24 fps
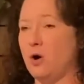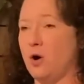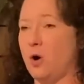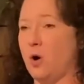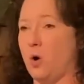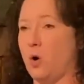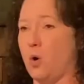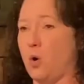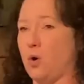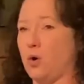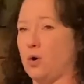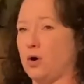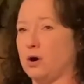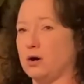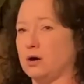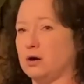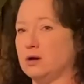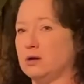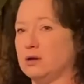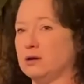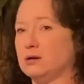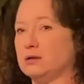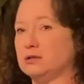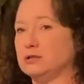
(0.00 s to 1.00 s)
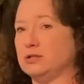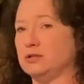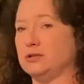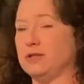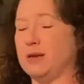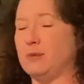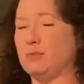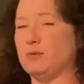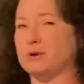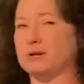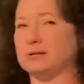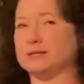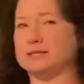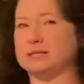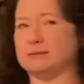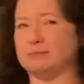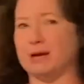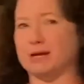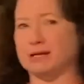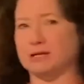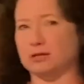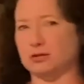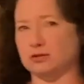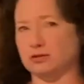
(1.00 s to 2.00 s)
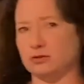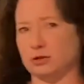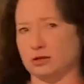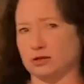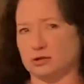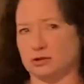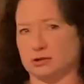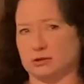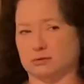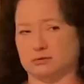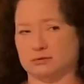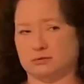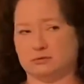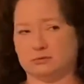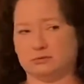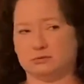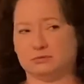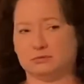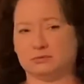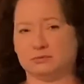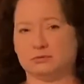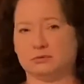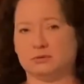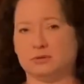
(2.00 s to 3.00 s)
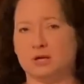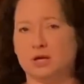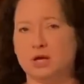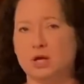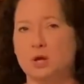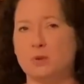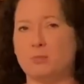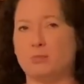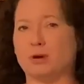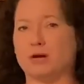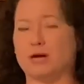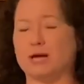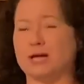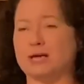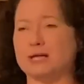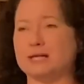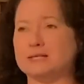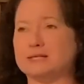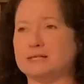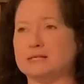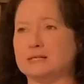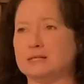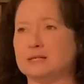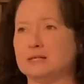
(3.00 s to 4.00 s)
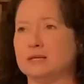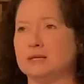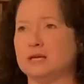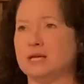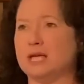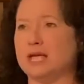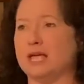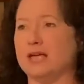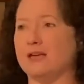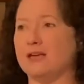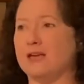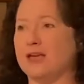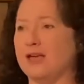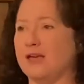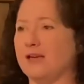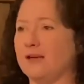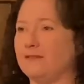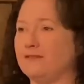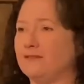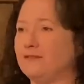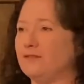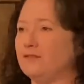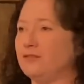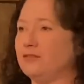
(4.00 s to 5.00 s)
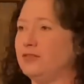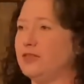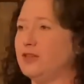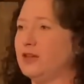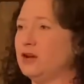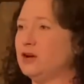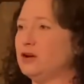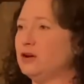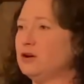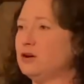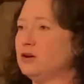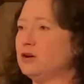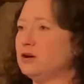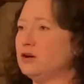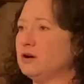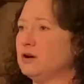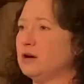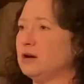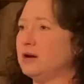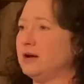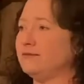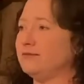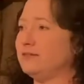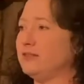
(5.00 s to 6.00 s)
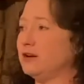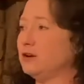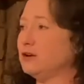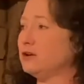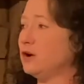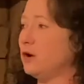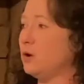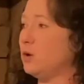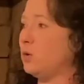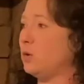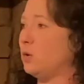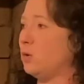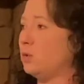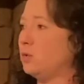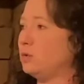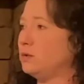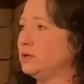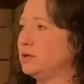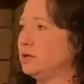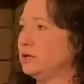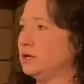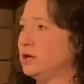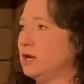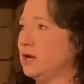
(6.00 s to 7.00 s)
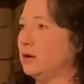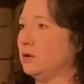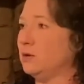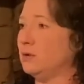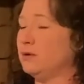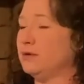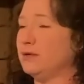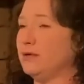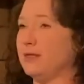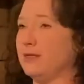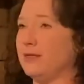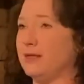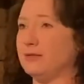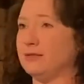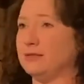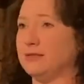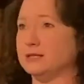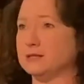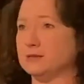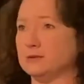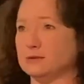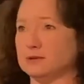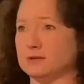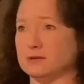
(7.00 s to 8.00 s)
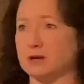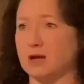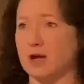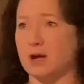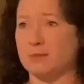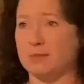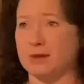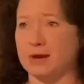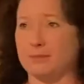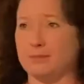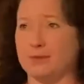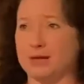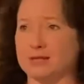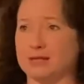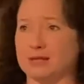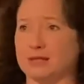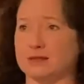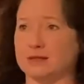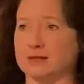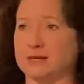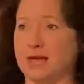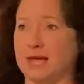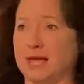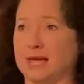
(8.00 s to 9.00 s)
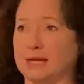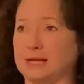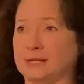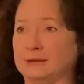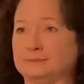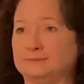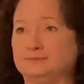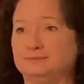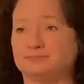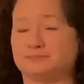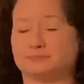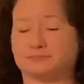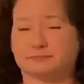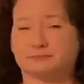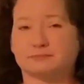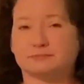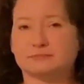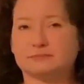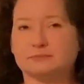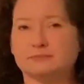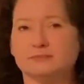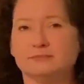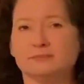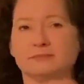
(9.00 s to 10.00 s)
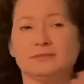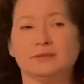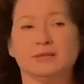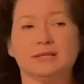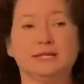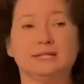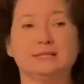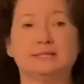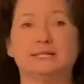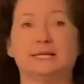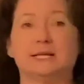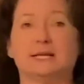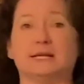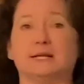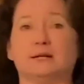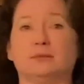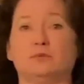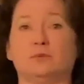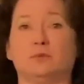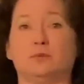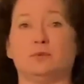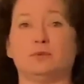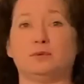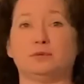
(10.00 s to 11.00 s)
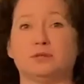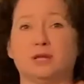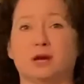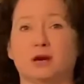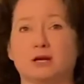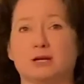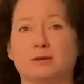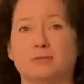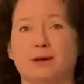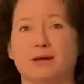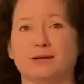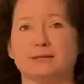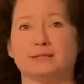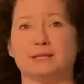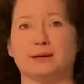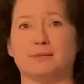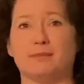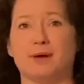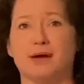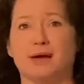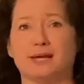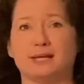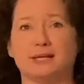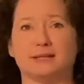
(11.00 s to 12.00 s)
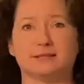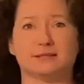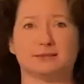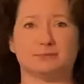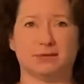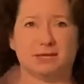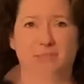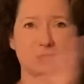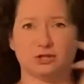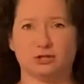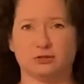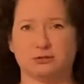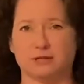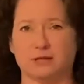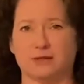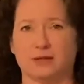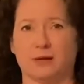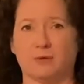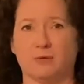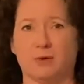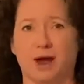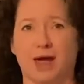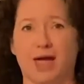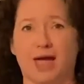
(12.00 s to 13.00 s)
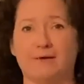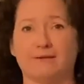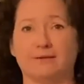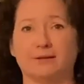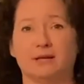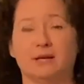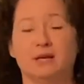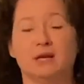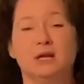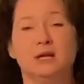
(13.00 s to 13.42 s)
Or do they want to see my destruction? Because if their goal, you know, this was a comment I made the other day, when we were talking about somebody and some issues that they were having.